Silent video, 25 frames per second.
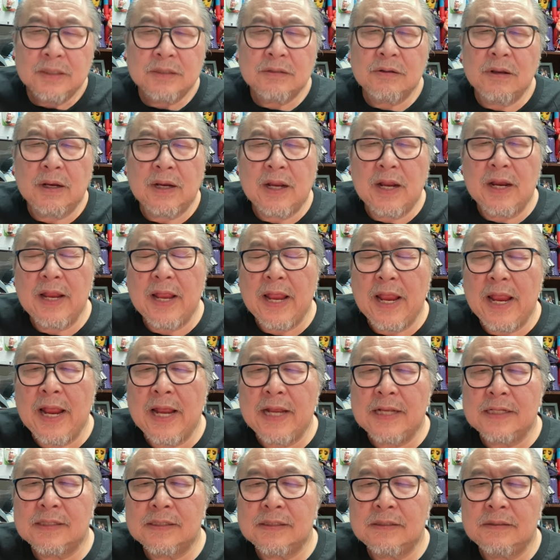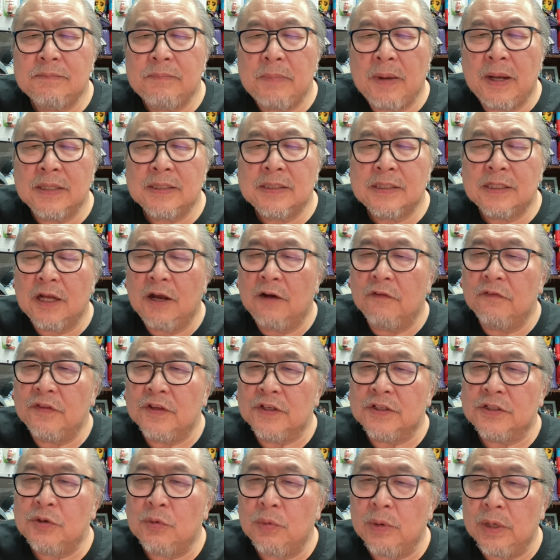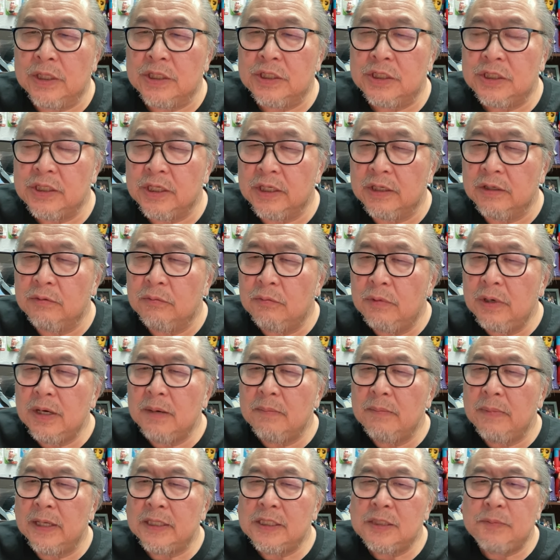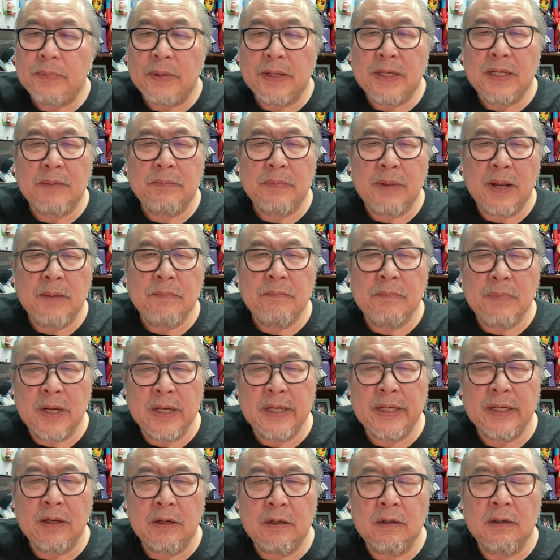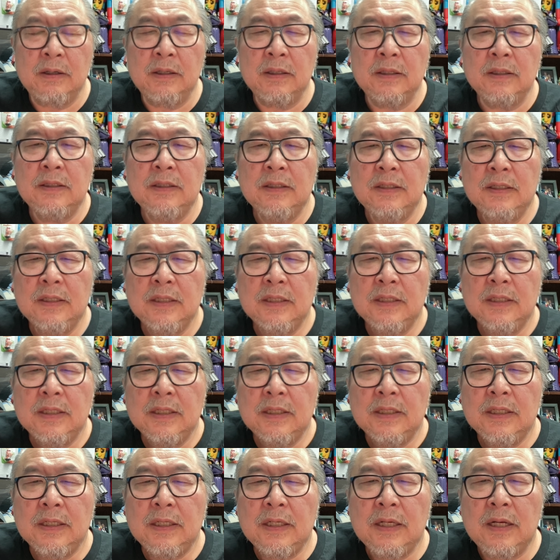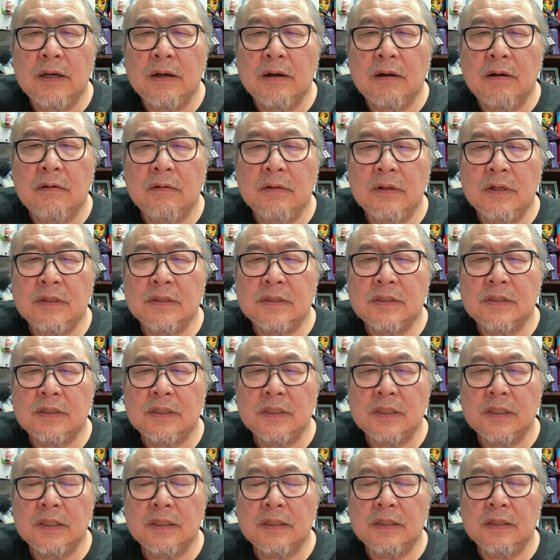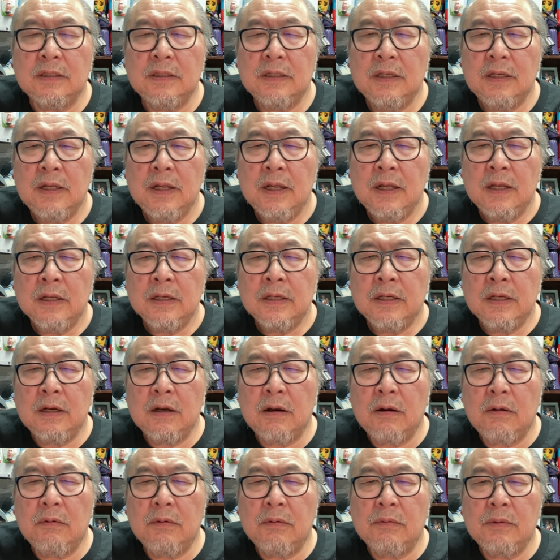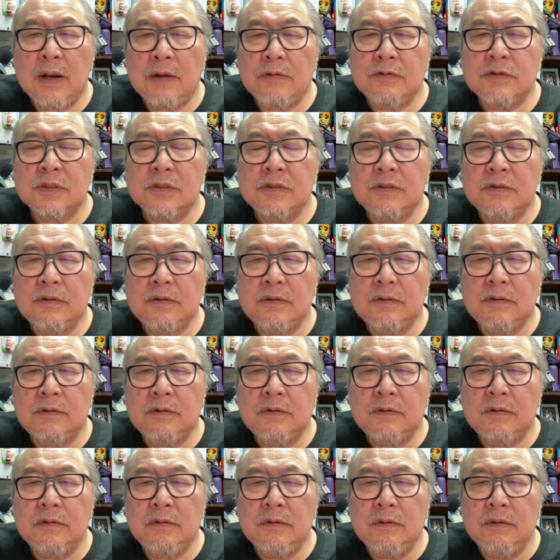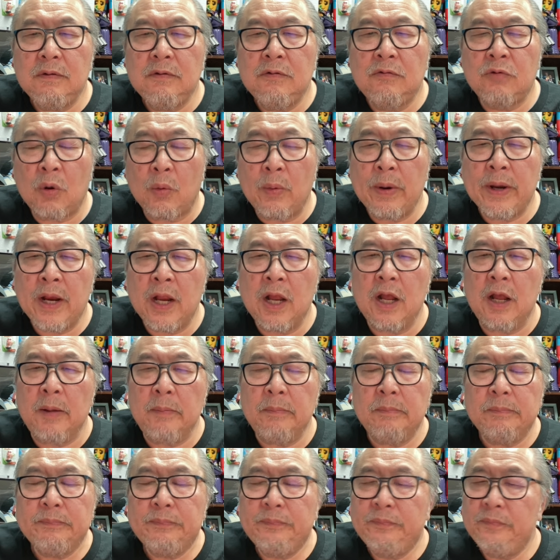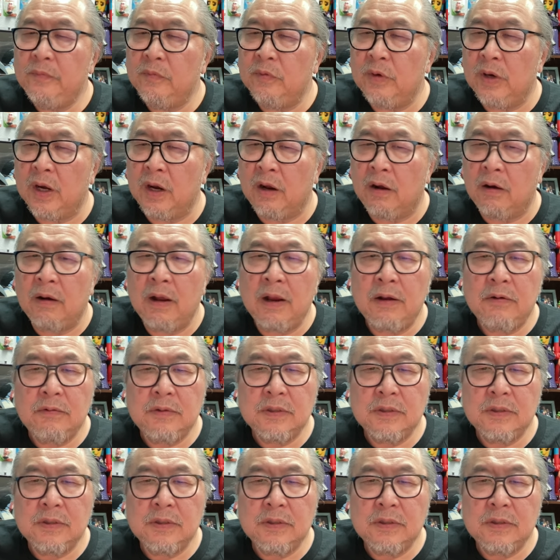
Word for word: So I got to ask myself this question what am I spending my money on? You know, there's, uh, you know, when I was growing up, you know, I